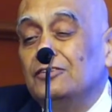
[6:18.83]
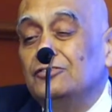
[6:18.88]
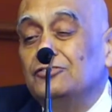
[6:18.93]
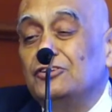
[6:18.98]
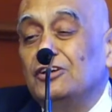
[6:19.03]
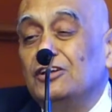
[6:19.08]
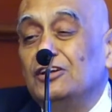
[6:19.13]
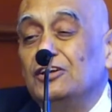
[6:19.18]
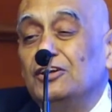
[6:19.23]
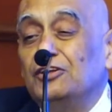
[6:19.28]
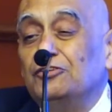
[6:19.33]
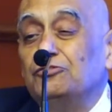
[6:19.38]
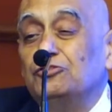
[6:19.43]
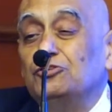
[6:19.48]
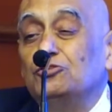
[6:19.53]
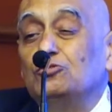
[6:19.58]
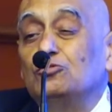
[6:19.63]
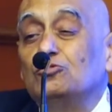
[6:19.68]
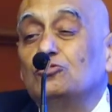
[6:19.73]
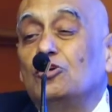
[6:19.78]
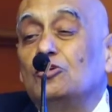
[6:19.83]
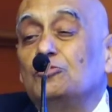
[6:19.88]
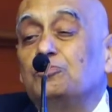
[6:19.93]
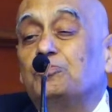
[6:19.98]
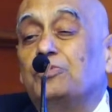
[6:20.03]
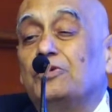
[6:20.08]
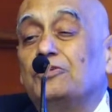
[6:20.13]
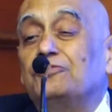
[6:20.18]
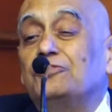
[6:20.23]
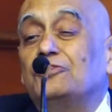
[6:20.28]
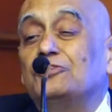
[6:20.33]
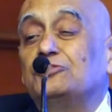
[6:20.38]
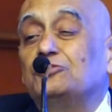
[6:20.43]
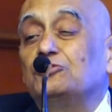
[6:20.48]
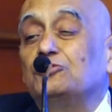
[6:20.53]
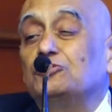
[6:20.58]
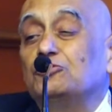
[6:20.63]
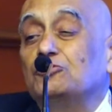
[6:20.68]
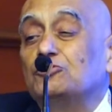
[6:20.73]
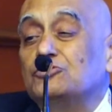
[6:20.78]
generally we do not prefer
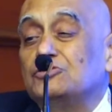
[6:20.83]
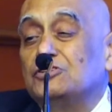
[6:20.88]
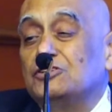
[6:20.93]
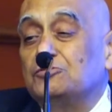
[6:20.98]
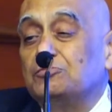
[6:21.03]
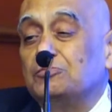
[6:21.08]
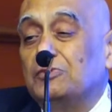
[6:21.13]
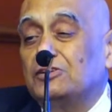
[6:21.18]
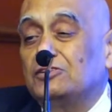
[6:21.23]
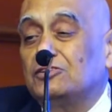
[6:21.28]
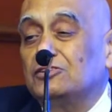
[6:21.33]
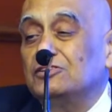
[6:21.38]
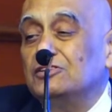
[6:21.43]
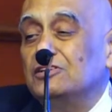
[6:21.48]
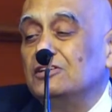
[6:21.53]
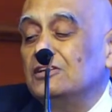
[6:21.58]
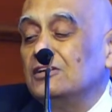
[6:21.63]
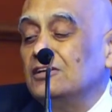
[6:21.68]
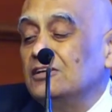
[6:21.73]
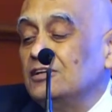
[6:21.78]
to use this method,